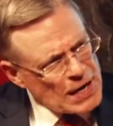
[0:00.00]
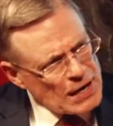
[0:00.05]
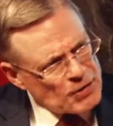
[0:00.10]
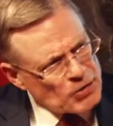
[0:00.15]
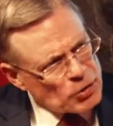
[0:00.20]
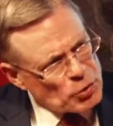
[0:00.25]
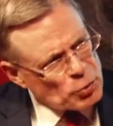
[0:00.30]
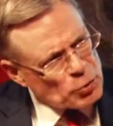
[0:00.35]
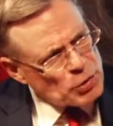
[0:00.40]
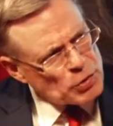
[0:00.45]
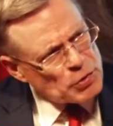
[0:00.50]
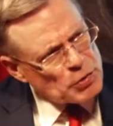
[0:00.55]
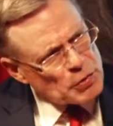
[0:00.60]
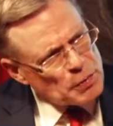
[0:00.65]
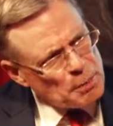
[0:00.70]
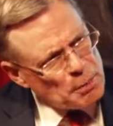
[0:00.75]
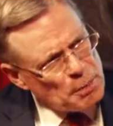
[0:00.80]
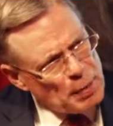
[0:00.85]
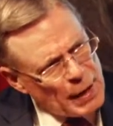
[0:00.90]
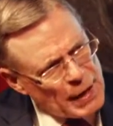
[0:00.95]
It's a question
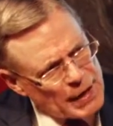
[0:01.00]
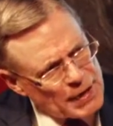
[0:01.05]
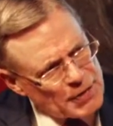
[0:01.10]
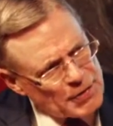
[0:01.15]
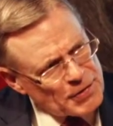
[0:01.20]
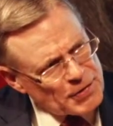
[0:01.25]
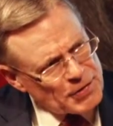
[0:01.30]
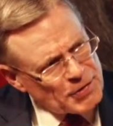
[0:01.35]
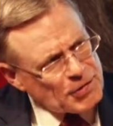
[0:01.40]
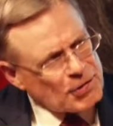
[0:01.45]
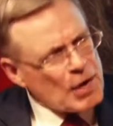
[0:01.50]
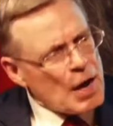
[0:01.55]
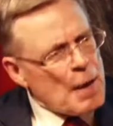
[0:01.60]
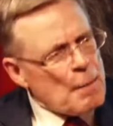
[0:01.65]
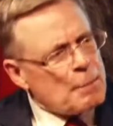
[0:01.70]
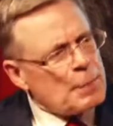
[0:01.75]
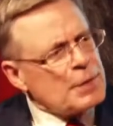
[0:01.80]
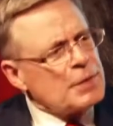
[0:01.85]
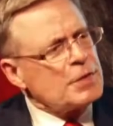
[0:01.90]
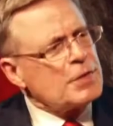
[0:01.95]
of balance,
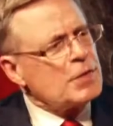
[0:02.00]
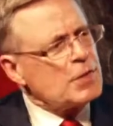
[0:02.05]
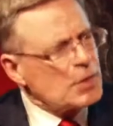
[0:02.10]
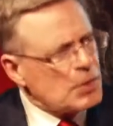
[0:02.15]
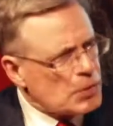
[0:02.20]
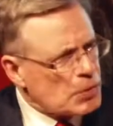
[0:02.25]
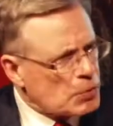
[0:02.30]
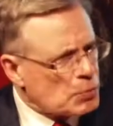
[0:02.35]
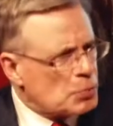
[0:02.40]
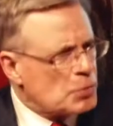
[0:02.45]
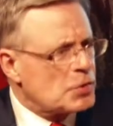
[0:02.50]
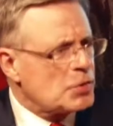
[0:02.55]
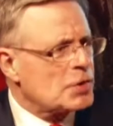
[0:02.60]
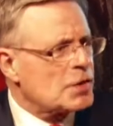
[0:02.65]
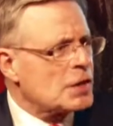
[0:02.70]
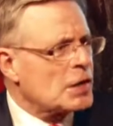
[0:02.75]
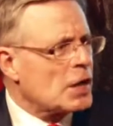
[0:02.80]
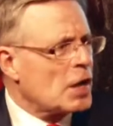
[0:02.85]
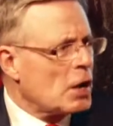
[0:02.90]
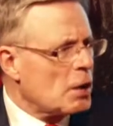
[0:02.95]
but this was
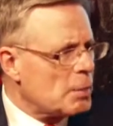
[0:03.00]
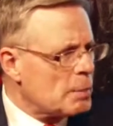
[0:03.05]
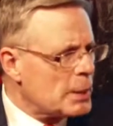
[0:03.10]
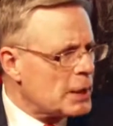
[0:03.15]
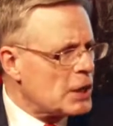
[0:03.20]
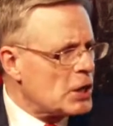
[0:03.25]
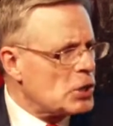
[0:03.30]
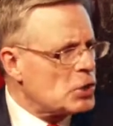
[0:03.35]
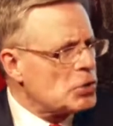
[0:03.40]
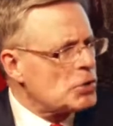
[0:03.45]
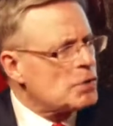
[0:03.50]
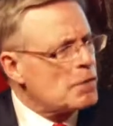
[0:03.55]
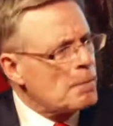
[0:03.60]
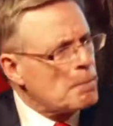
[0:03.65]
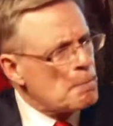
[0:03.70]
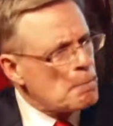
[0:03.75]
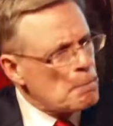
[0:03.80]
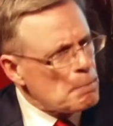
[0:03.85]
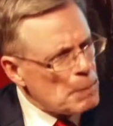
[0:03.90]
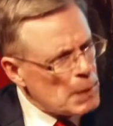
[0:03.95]
the culmination of
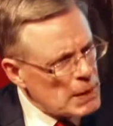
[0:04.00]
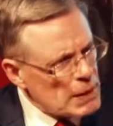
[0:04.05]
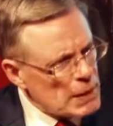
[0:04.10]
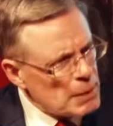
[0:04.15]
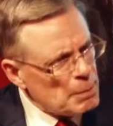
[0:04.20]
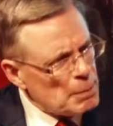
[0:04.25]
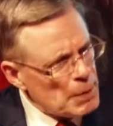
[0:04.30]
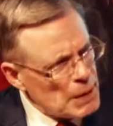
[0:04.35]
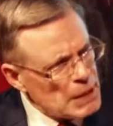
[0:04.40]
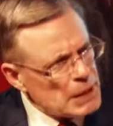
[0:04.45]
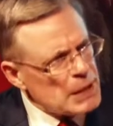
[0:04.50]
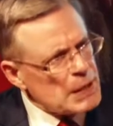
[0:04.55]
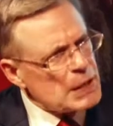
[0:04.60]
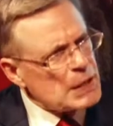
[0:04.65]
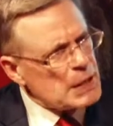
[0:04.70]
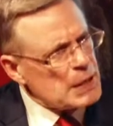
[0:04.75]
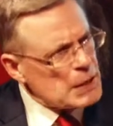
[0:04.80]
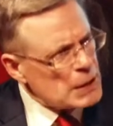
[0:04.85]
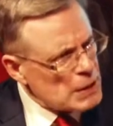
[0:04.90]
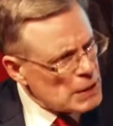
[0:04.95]
many, many
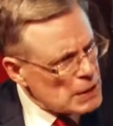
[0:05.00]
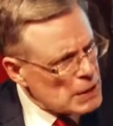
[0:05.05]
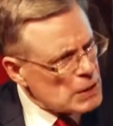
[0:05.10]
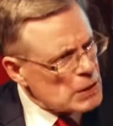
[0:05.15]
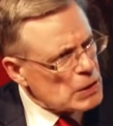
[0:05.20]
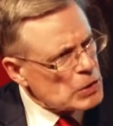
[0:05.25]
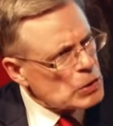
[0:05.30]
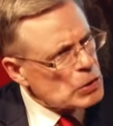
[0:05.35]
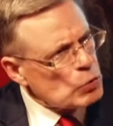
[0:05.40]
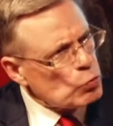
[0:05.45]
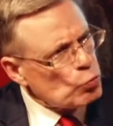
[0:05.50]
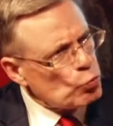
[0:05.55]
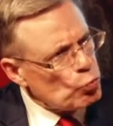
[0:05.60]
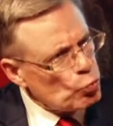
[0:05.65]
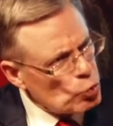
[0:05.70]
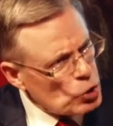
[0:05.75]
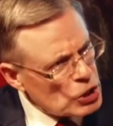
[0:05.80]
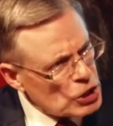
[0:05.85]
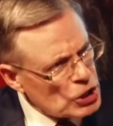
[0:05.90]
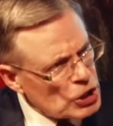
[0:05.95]
years of
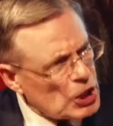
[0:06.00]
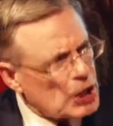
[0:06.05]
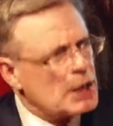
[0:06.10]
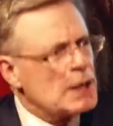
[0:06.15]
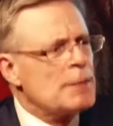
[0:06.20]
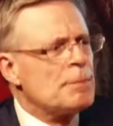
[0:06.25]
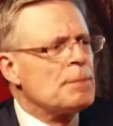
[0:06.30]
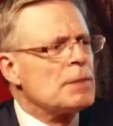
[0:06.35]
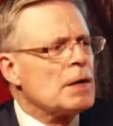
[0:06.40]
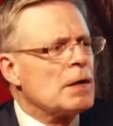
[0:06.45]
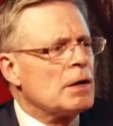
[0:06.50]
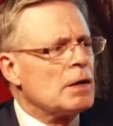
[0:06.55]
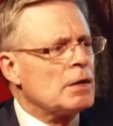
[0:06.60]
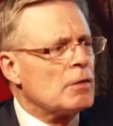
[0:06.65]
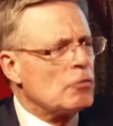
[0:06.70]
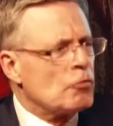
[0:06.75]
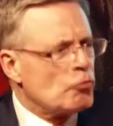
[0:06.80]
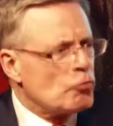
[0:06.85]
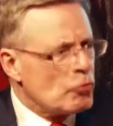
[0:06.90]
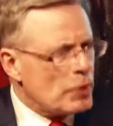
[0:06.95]
work,
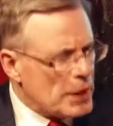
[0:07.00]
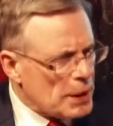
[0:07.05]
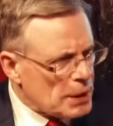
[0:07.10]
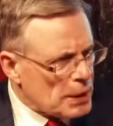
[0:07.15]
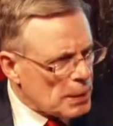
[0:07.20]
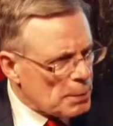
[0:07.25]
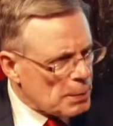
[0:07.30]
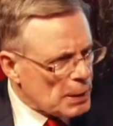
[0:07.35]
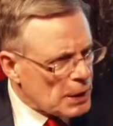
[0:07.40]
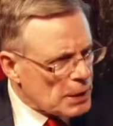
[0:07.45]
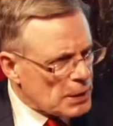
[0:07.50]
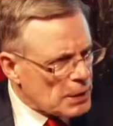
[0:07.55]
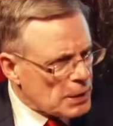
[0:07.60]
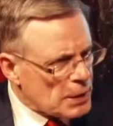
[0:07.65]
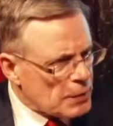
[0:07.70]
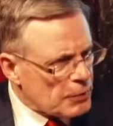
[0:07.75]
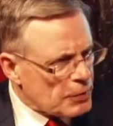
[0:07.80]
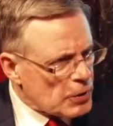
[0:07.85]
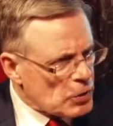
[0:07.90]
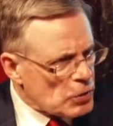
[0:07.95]
reading about
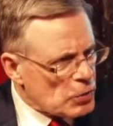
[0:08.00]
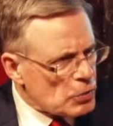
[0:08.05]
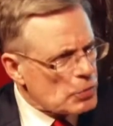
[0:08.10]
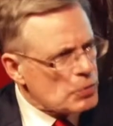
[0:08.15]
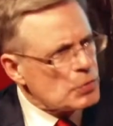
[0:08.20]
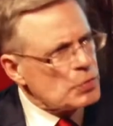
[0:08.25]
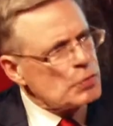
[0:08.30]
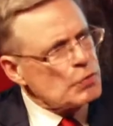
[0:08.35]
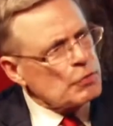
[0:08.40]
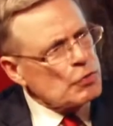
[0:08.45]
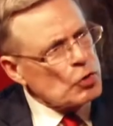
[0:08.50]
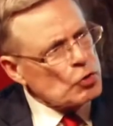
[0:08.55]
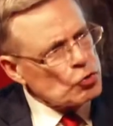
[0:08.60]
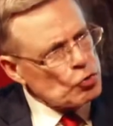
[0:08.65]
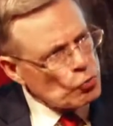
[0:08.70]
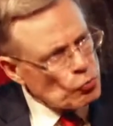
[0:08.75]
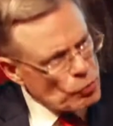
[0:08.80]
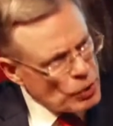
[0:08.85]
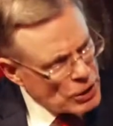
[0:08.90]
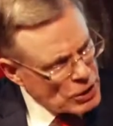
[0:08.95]
individuals. You've got
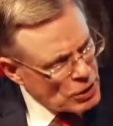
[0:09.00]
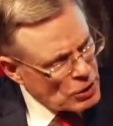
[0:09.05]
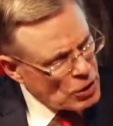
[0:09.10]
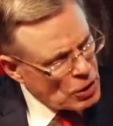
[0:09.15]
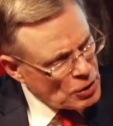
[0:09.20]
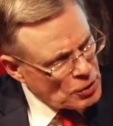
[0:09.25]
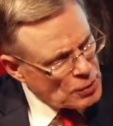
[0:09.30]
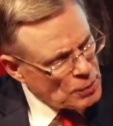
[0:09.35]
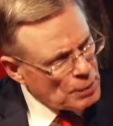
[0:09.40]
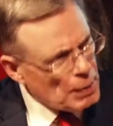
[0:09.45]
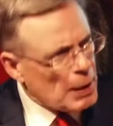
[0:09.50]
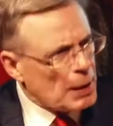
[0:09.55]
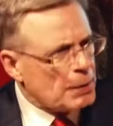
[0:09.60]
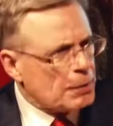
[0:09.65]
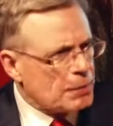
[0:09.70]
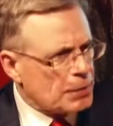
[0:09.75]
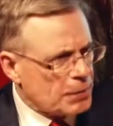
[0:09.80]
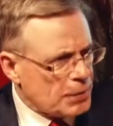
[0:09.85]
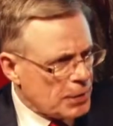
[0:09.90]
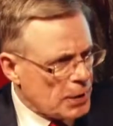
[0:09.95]
to read a lot about
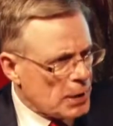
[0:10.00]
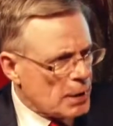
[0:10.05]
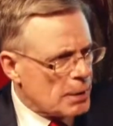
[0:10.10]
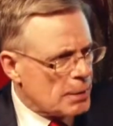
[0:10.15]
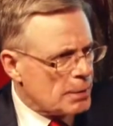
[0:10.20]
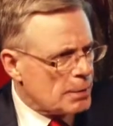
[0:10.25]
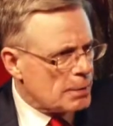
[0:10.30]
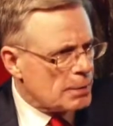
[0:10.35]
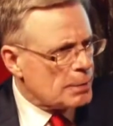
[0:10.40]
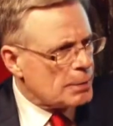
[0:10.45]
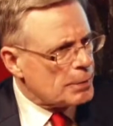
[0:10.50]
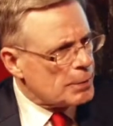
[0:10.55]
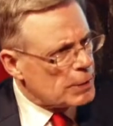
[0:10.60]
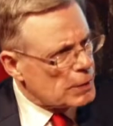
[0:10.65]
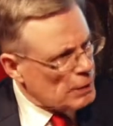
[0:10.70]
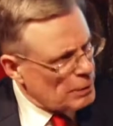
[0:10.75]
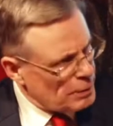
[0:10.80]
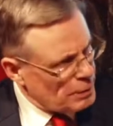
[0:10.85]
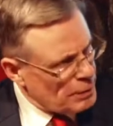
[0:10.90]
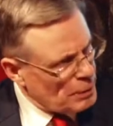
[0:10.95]
the
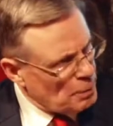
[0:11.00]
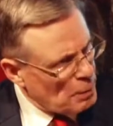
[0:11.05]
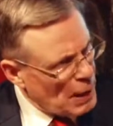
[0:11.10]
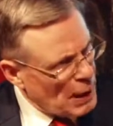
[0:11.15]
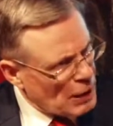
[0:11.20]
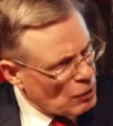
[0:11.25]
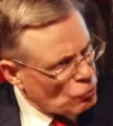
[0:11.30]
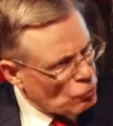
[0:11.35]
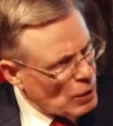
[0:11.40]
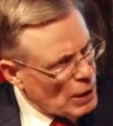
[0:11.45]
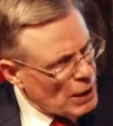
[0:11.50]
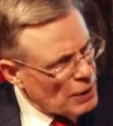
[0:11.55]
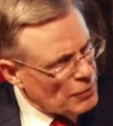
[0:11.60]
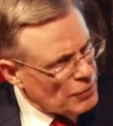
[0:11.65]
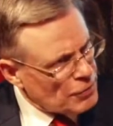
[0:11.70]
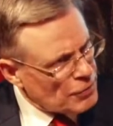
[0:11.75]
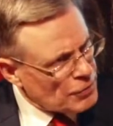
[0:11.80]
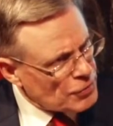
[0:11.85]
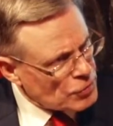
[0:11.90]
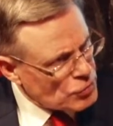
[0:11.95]

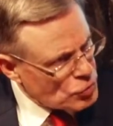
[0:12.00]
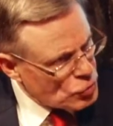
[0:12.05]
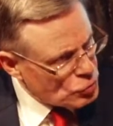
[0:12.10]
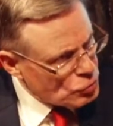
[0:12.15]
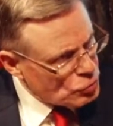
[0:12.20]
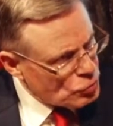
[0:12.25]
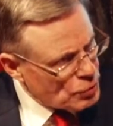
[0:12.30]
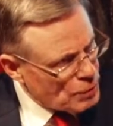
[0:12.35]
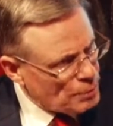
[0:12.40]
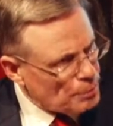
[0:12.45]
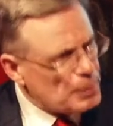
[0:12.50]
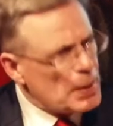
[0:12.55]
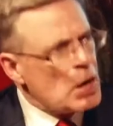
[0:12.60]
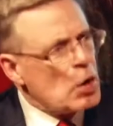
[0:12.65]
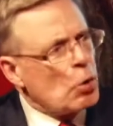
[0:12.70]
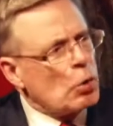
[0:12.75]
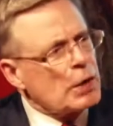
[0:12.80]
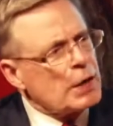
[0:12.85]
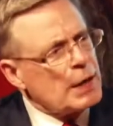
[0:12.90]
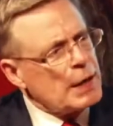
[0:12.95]
backgrounds to them,
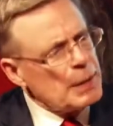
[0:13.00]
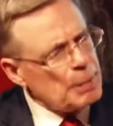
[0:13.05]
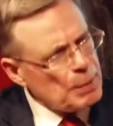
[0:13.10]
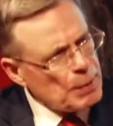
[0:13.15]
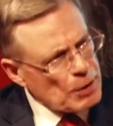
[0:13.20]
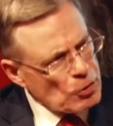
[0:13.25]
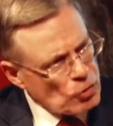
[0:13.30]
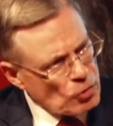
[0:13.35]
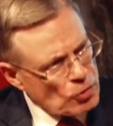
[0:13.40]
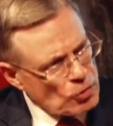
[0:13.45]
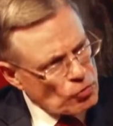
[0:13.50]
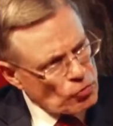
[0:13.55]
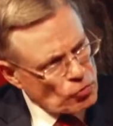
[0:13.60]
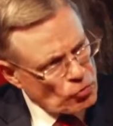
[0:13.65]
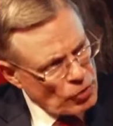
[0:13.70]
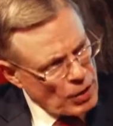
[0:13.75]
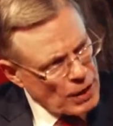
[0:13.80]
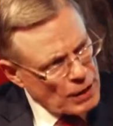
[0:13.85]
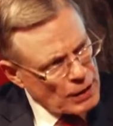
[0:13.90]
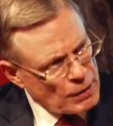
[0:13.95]
keeping
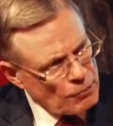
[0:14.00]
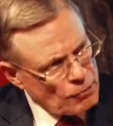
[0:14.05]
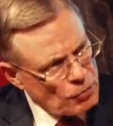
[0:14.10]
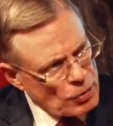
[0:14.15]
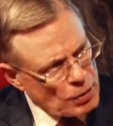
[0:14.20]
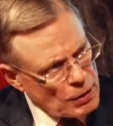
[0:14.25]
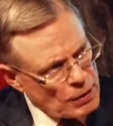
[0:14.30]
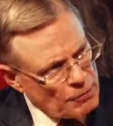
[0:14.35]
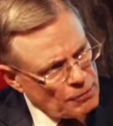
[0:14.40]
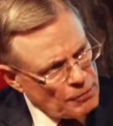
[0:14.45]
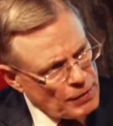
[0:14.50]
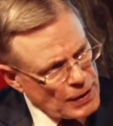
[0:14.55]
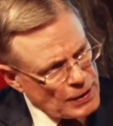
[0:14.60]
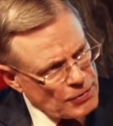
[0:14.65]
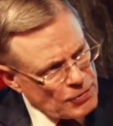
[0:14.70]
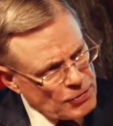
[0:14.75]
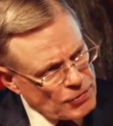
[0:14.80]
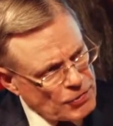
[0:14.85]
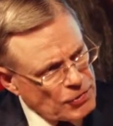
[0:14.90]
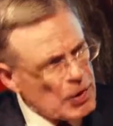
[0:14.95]
track of royal
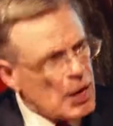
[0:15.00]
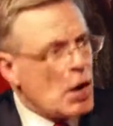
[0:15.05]
events,